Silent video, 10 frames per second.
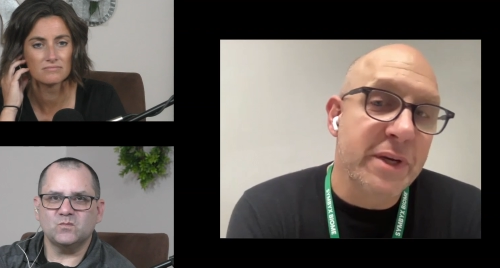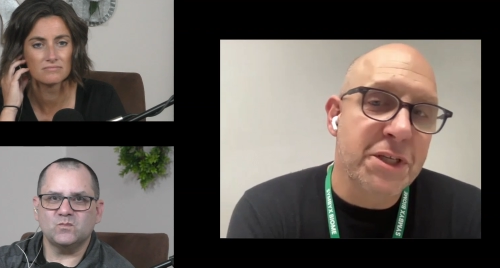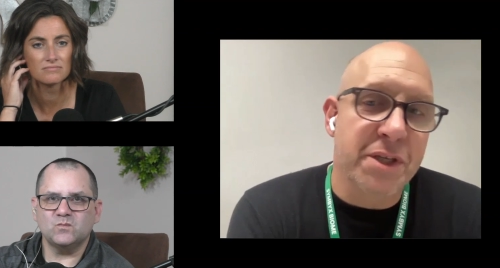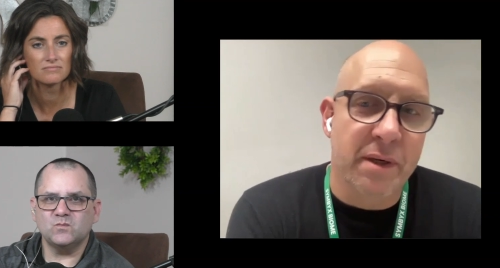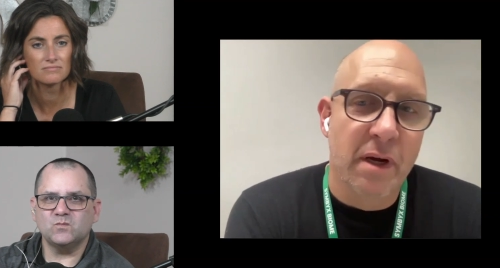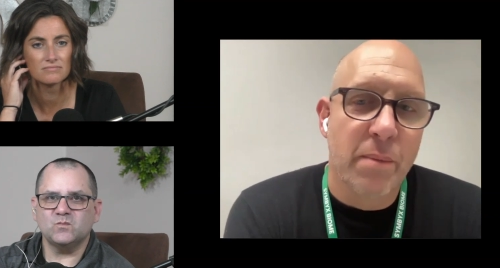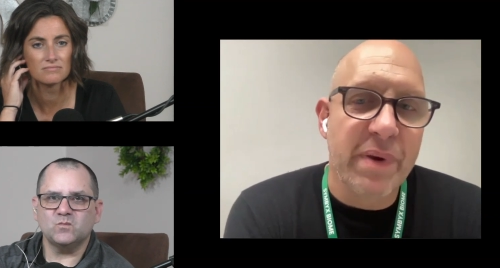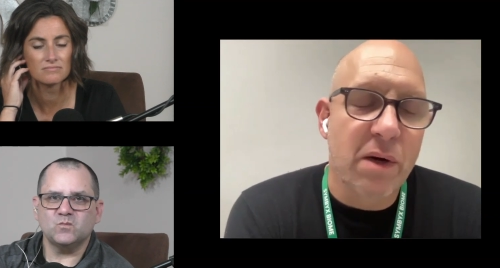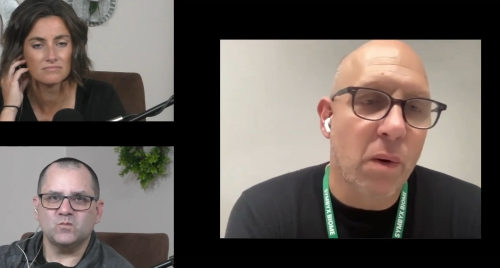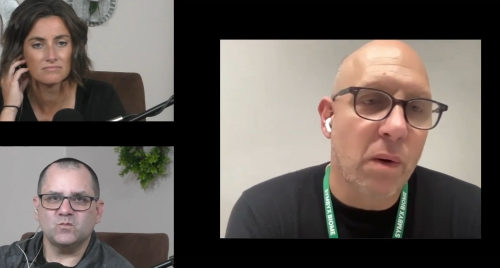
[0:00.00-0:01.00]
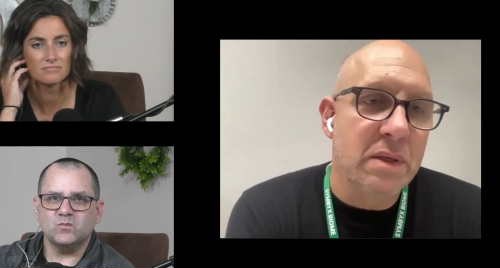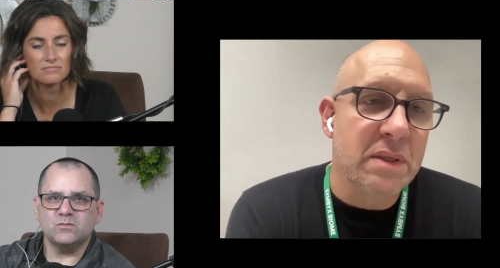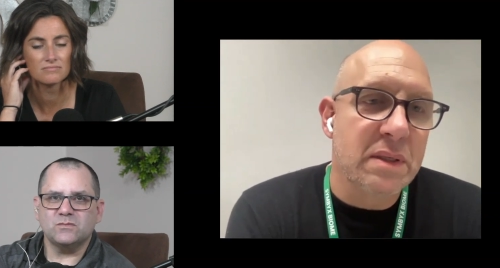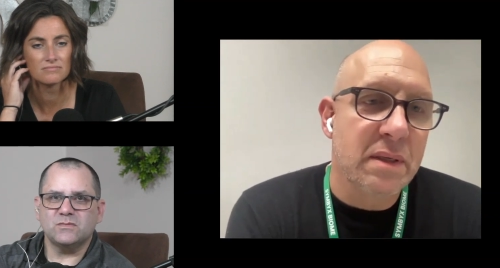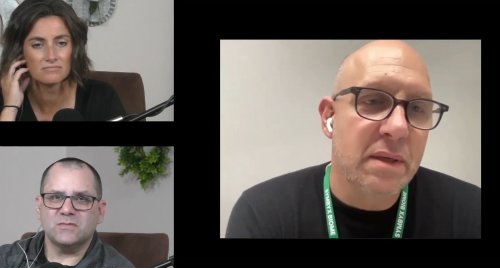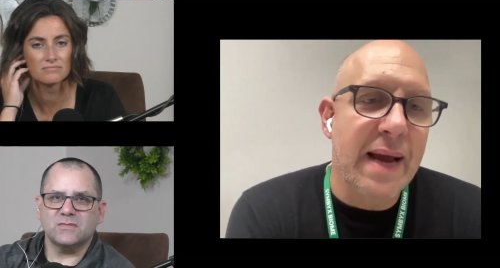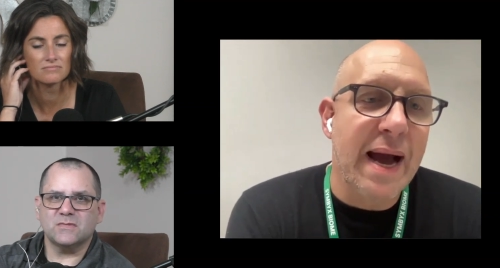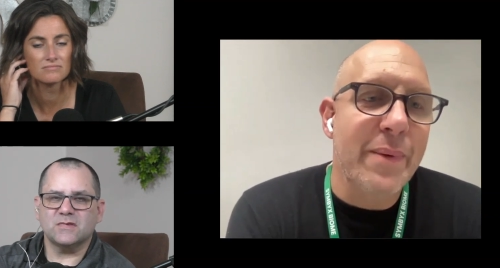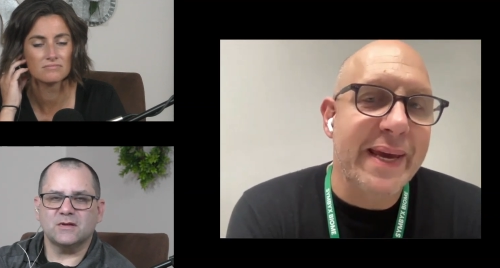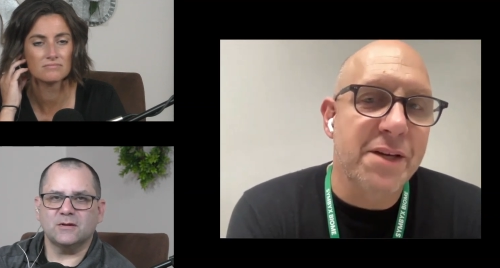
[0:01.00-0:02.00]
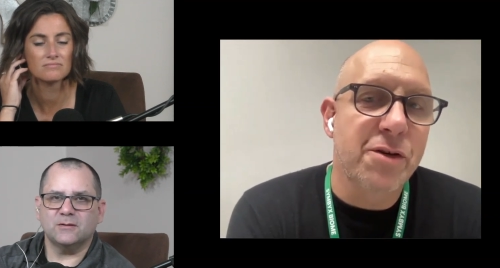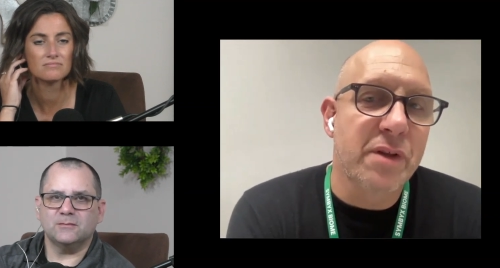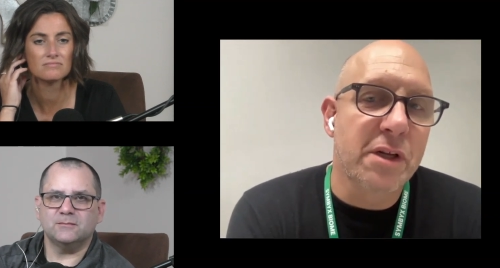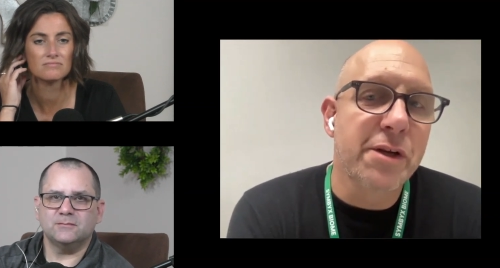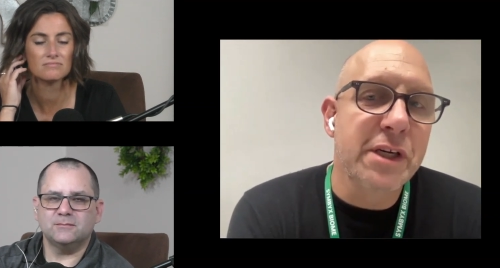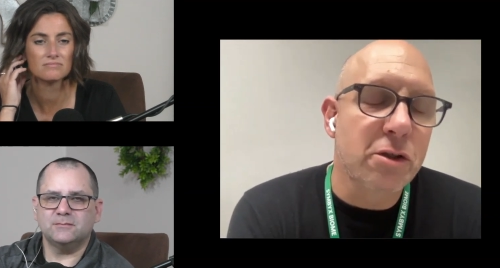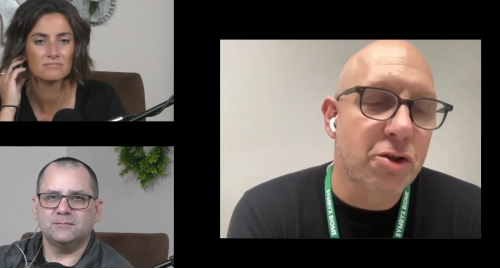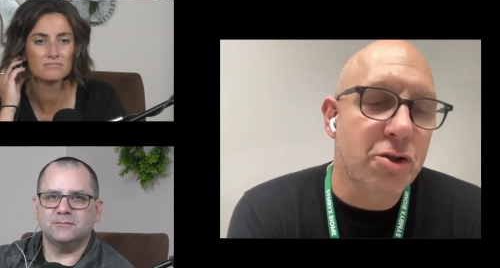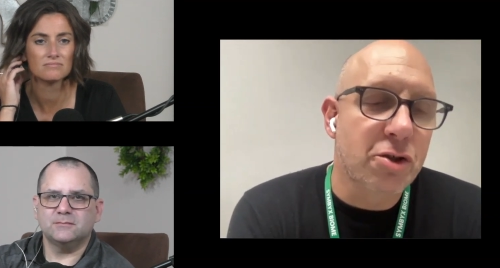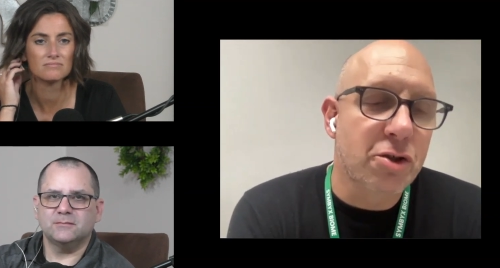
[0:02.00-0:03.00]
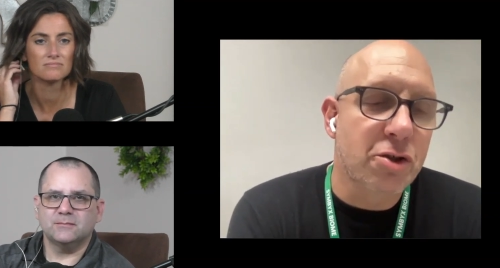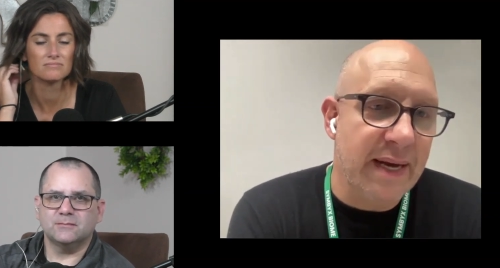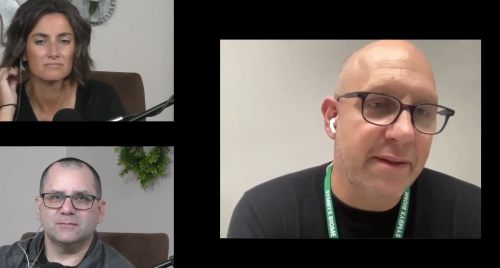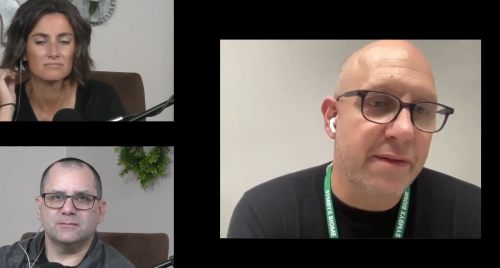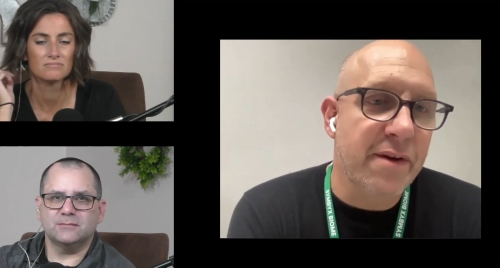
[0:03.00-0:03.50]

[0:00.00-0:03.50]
Speaker 1: question because now we get to the clinical trials and the